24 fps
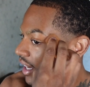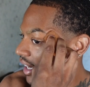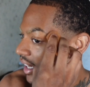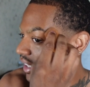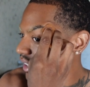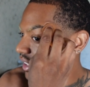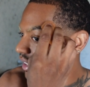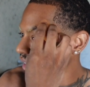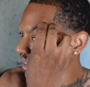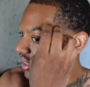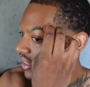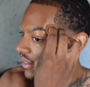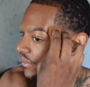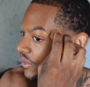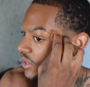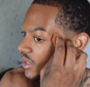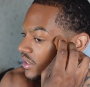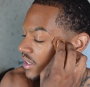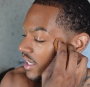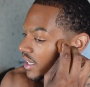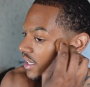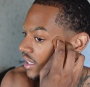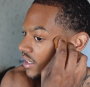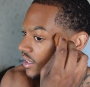I like
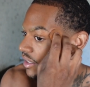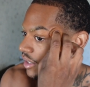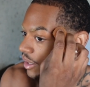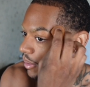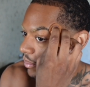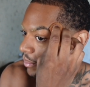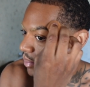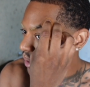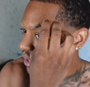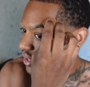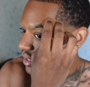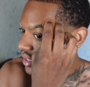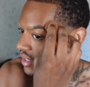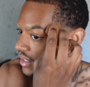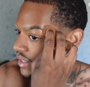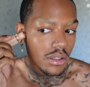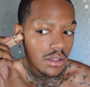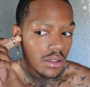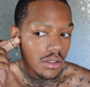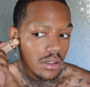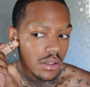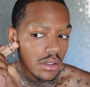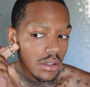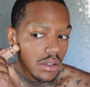living in an
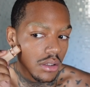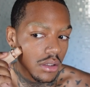abundance.